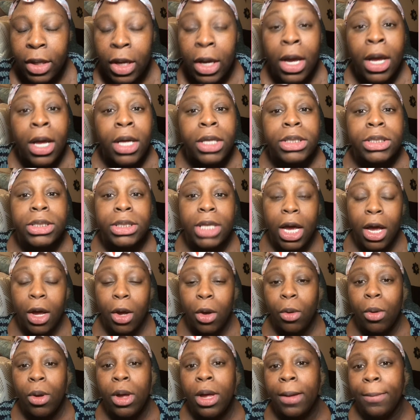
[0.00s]

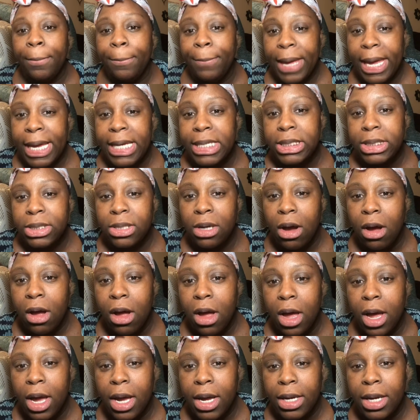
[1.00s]
So based
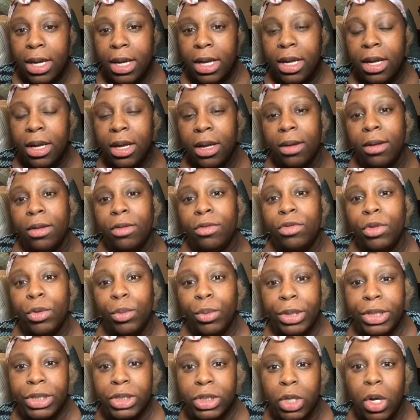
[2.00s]
on the
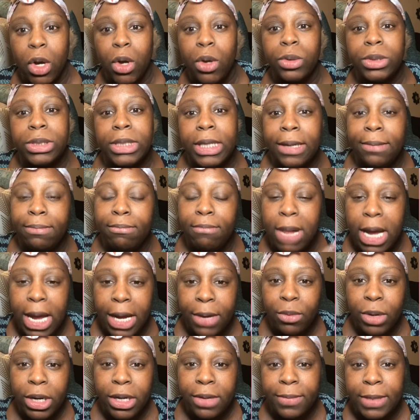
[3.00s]
results and
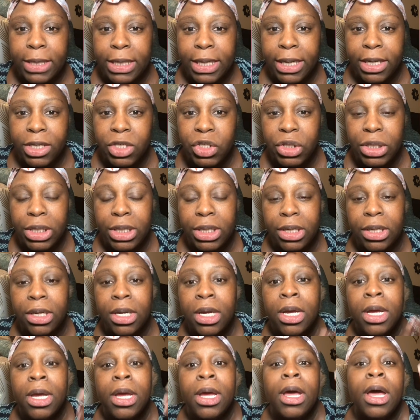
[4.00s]
my
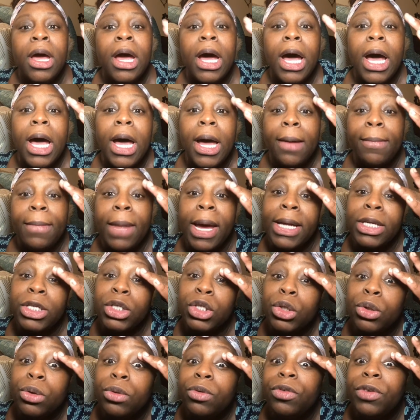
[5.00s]
recommendation, I
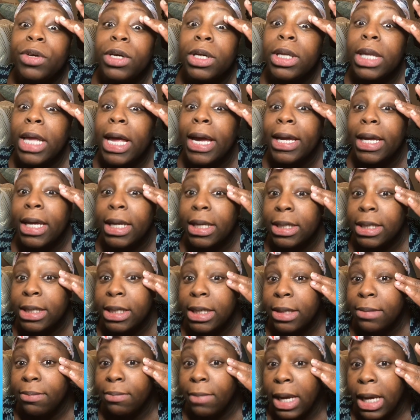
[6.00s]
do feel like it
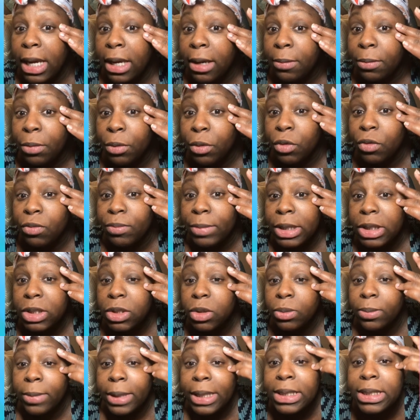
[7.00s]
did make an improvement
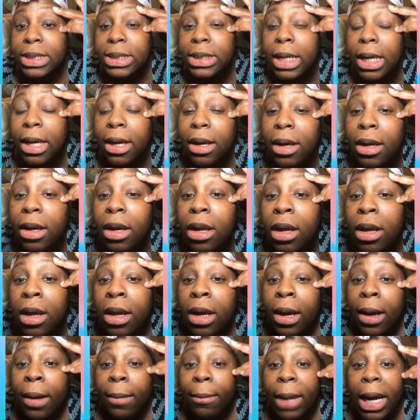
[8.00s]
to my
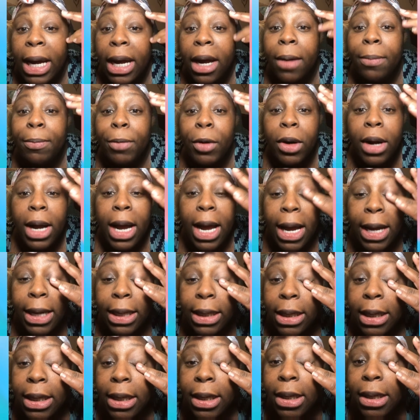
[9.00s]
skin. My upper
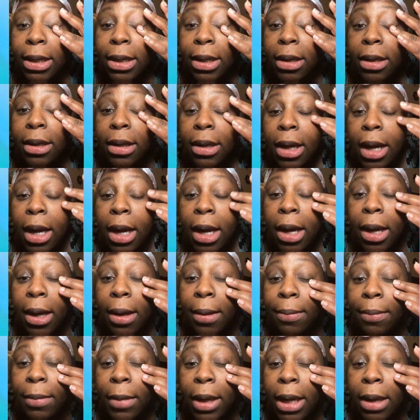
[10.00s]
eyelid,
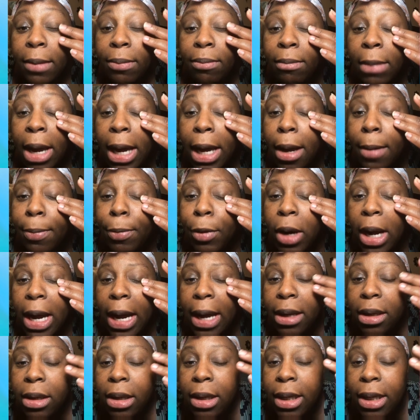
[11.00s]
my upper
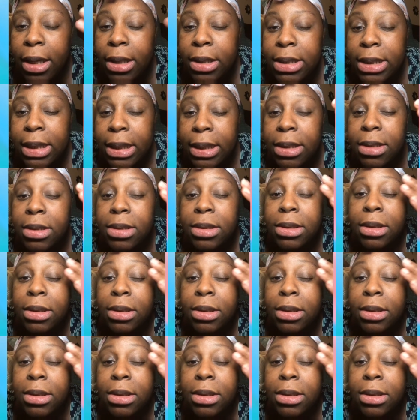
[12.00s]
eyelid tends to